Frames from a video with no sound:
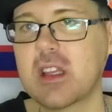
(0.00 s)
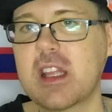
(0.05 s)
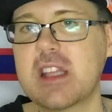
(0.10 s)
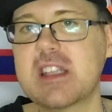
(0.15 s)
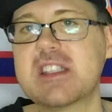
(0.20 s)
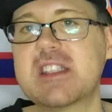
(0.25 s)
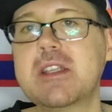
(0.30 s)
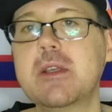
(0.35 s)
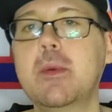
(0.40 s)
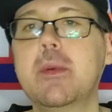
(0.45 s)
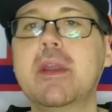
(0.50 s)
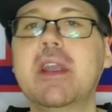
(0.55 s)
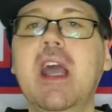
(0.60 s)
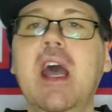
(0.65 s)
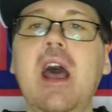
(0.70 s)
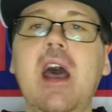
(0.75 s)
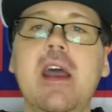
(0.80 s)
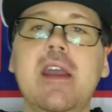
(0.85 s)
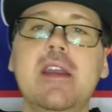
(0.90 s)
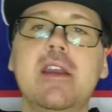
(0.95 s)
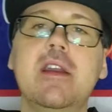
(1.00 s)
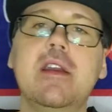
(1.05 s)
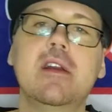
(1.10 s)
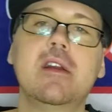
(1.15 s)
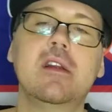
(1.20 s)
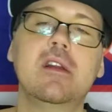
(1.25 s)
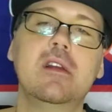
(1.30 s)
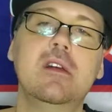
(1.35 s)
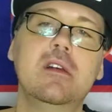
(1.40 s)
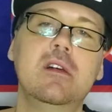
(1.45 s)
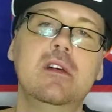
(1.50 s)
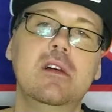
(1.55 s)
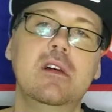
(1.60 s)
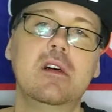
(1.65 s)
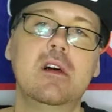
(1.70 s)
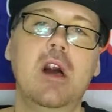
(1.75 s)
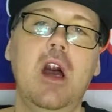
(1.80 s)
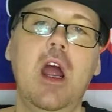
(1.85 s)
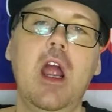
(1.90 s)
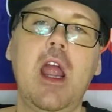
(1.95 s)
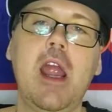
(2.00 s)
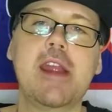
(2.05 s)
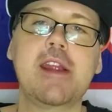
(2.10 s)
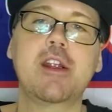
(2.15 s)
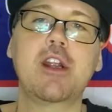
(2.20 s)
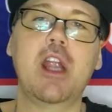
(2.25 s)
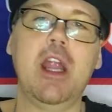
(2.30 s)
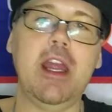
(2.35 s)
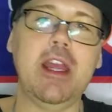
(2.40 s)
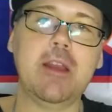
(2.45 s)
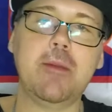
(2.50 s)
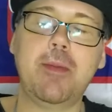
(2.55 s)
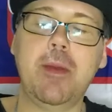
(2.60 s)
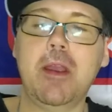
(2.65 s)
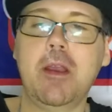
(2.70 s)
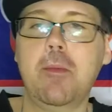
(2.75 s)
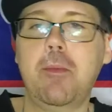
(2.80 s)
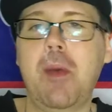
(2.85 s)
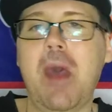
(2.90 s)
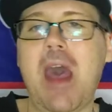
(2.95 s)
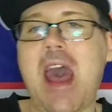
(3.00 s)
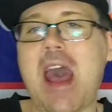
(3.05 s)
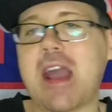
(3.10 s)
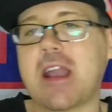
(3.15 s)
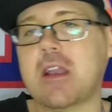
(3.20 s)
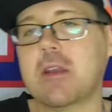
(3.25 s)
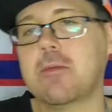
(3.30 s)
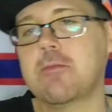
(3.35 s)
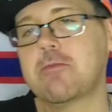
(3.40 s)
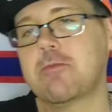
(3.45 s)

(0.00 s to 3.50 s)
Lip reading: let's see what we got here. Alright, Greg, pick a pack.